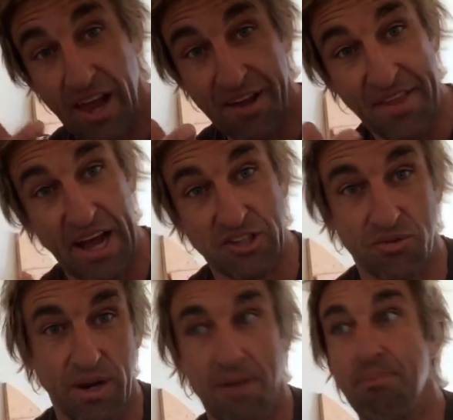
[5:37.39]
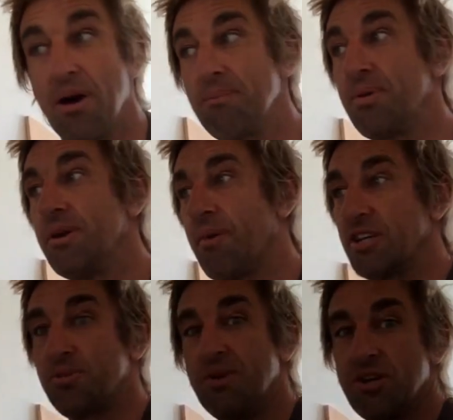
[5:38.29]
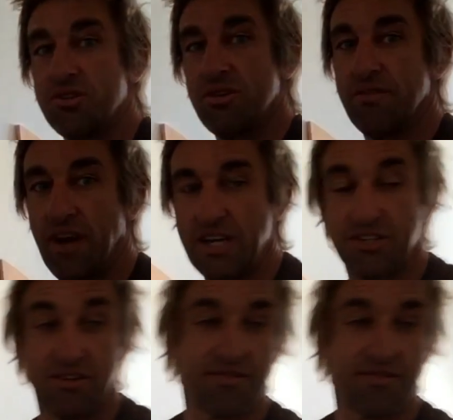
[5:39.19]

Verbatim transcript: And that's when I bump into my spiritual advisor